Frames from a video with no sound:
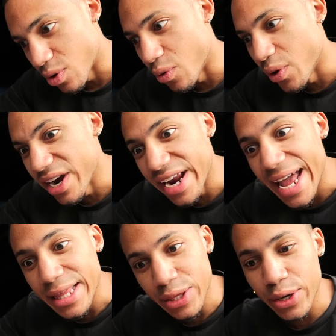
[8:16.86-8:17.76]
Well, where
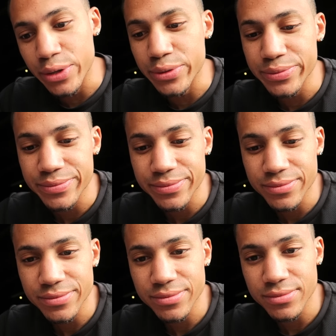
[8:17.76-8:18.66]
that though?
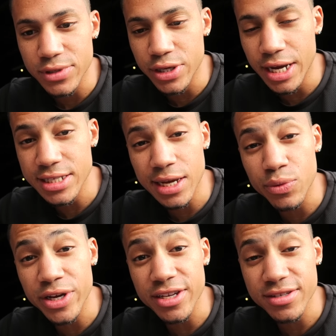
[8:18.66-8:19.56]
You guys like
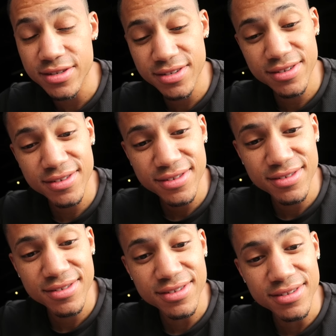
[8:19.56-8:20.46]
wings?
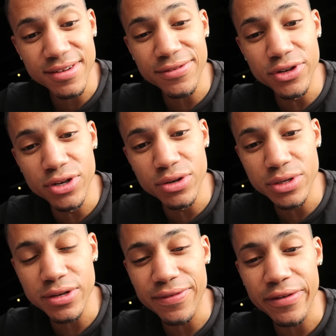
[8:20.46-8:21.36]
If you do,
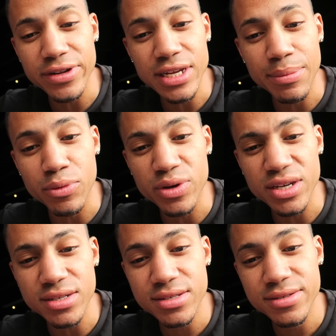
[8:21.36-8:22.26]
what's your favorite type of
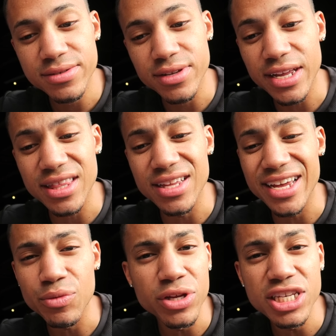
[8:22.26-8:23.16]
wings? You like
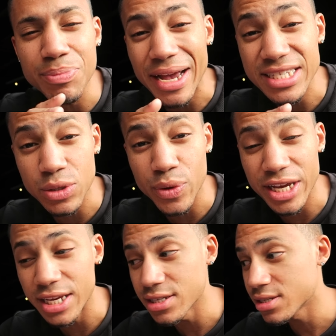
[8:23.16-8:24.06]
the really spicy
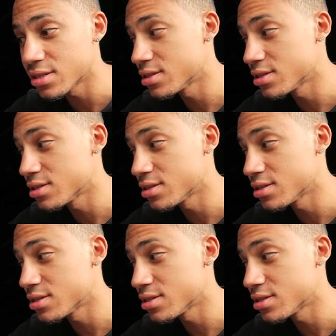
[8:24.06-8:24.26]
wings?